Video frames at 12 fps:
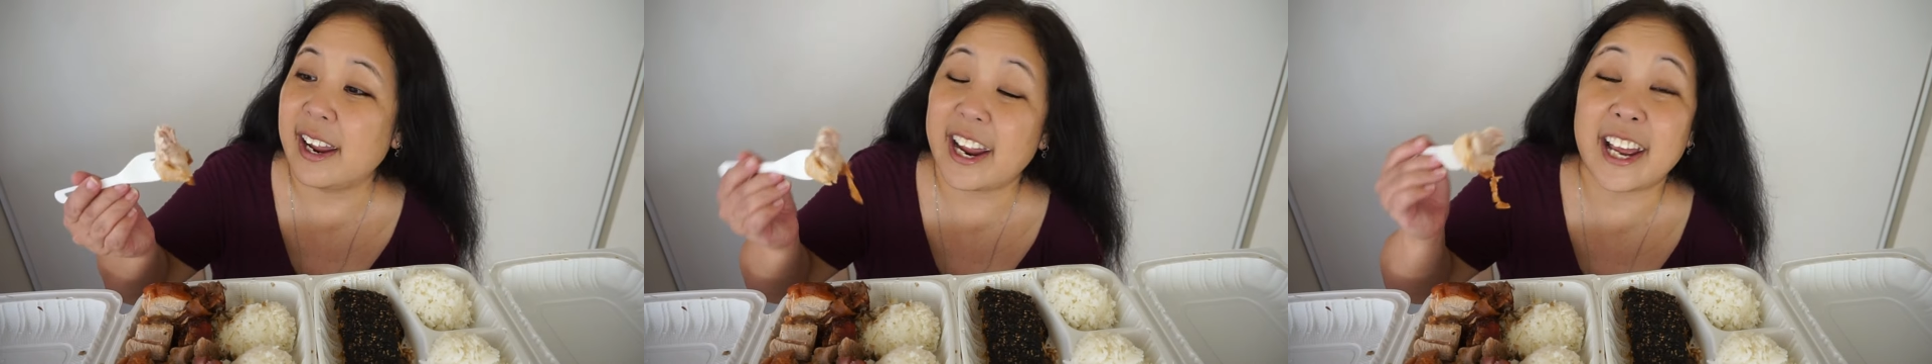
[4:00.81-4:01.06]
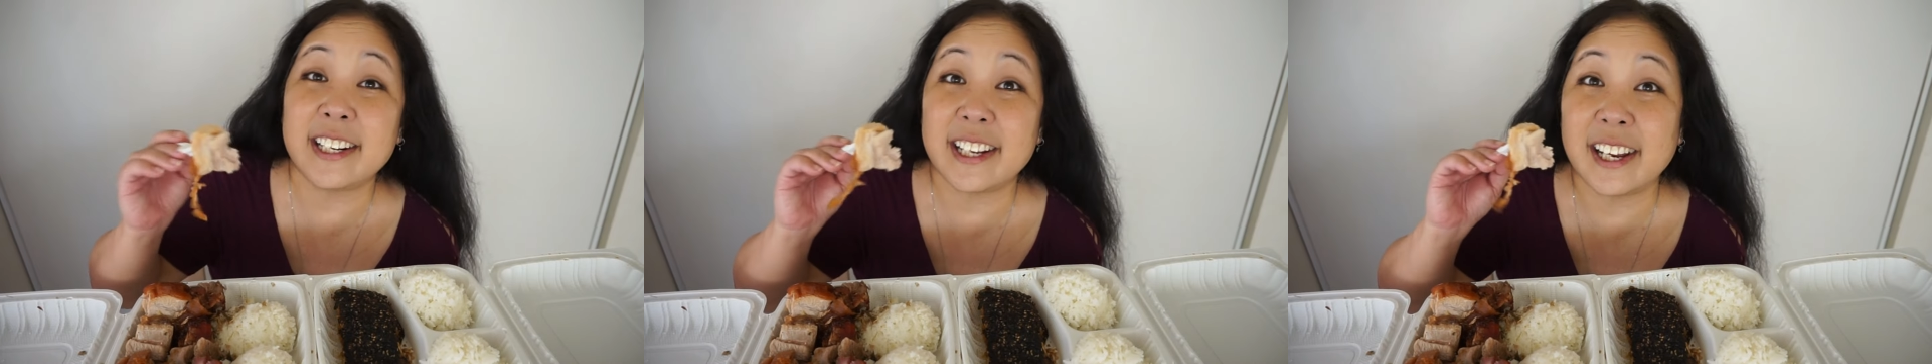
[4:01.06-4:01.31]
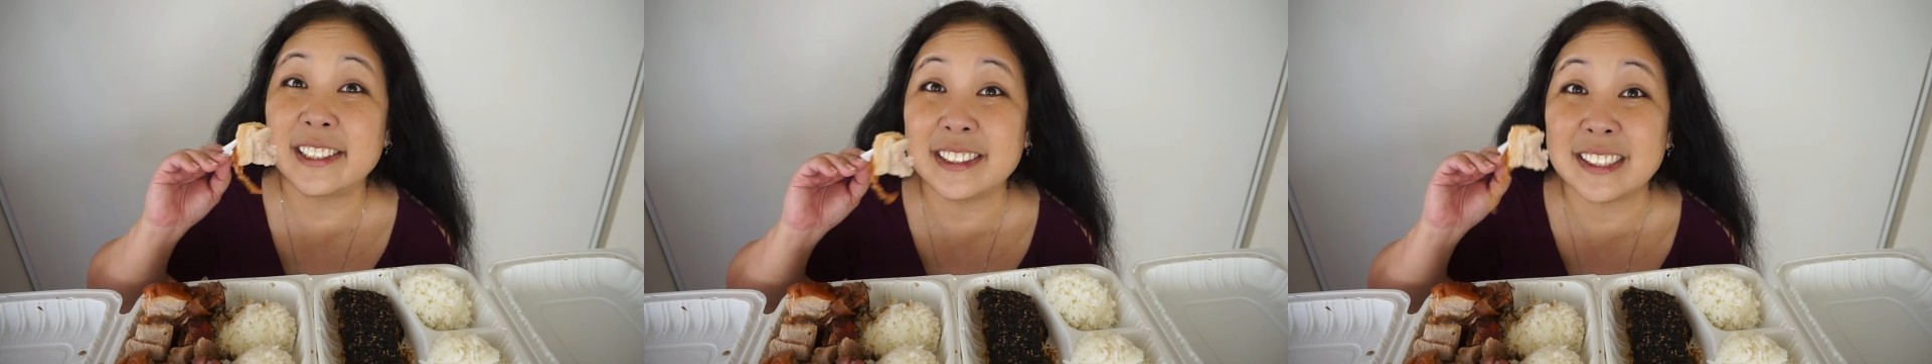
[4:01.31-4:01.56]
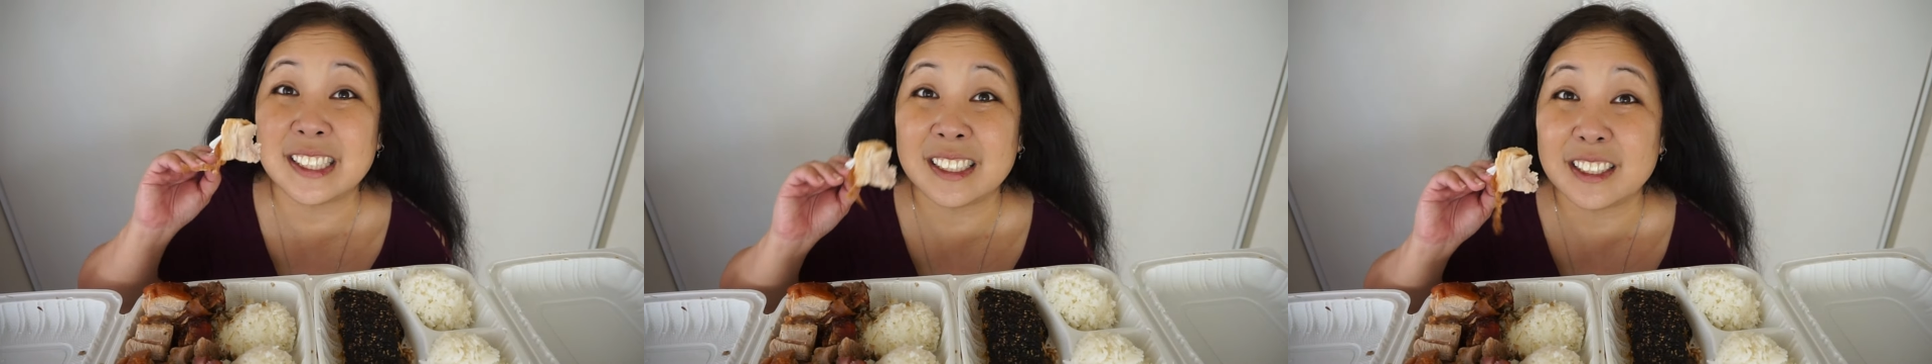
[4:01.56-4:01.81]
and it
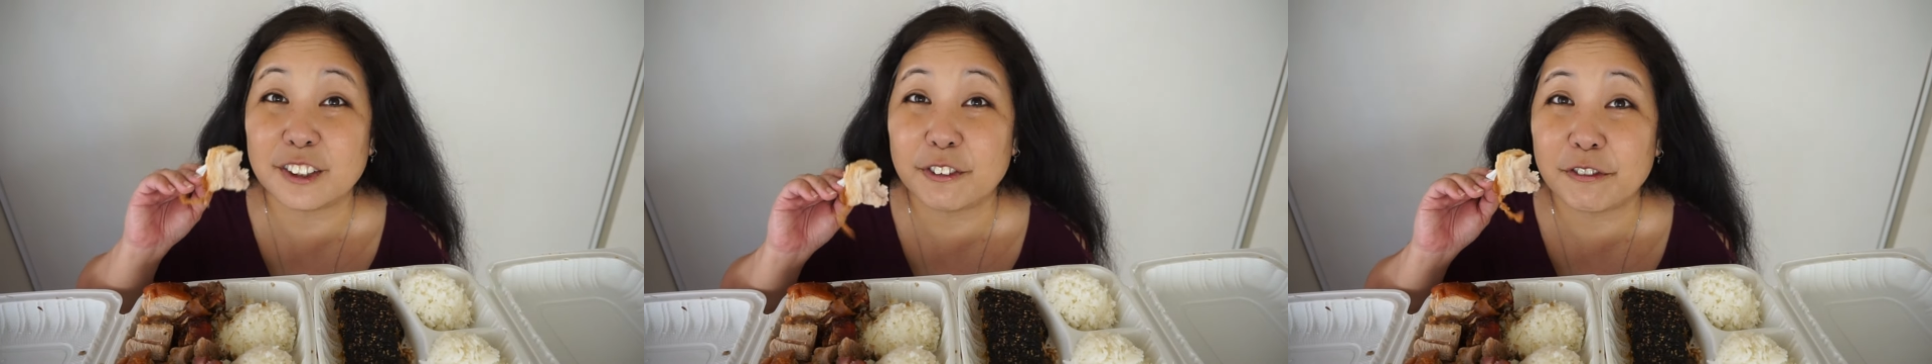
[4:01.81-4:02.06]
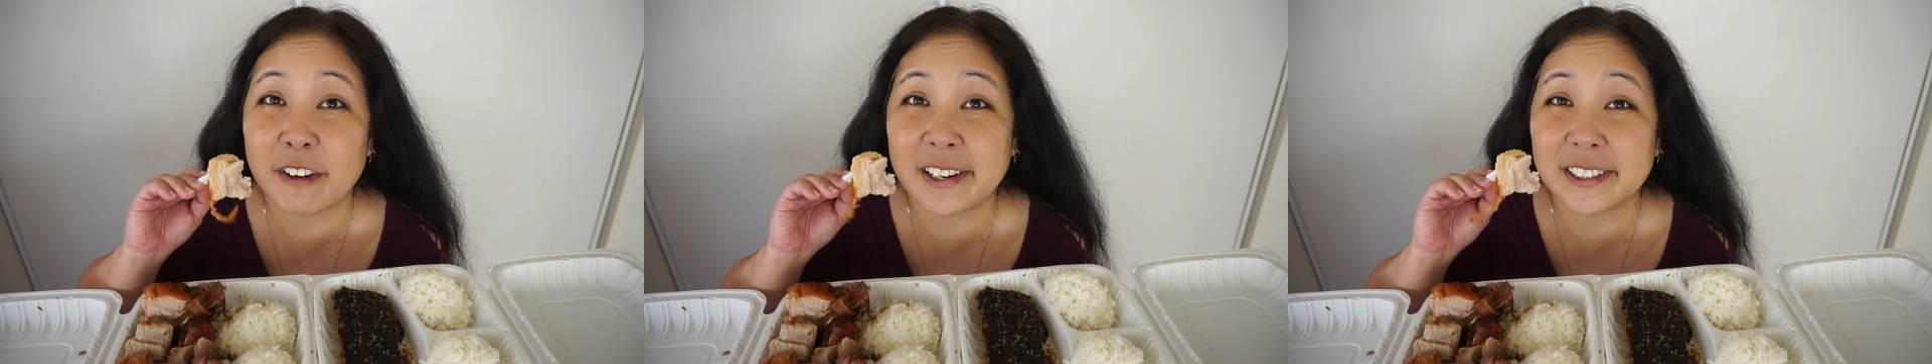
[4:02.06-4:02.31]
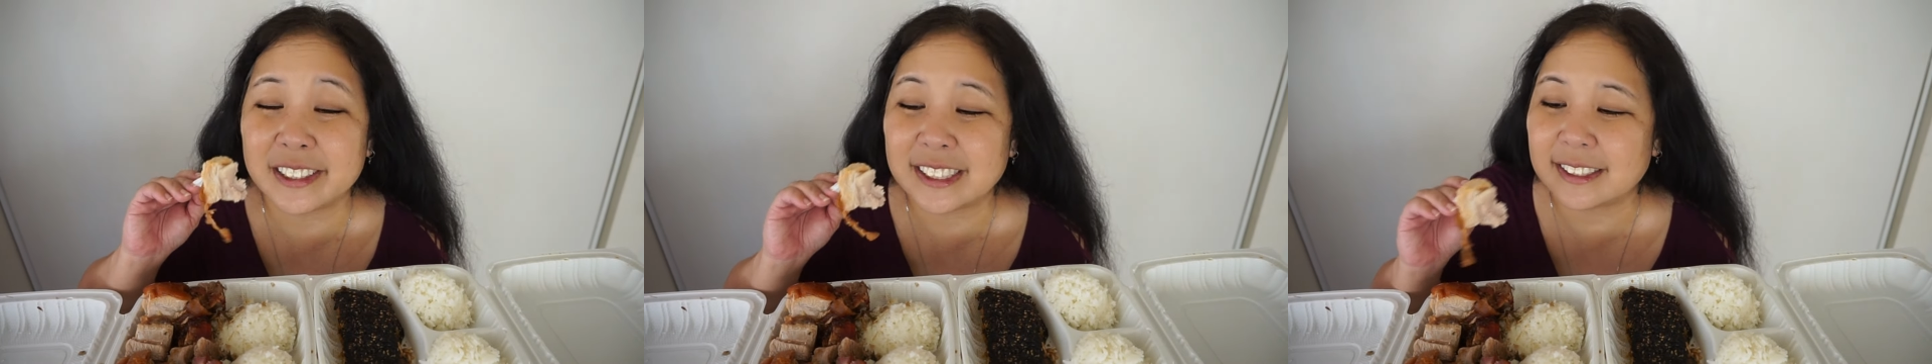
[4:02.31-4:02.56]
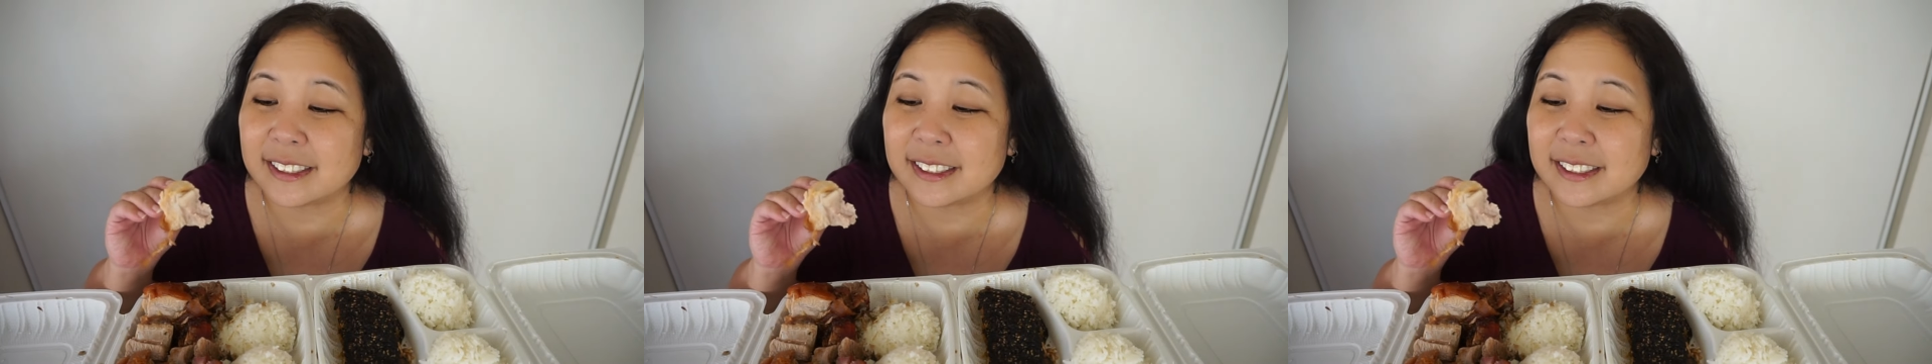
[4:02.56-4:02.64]
has enough fat in it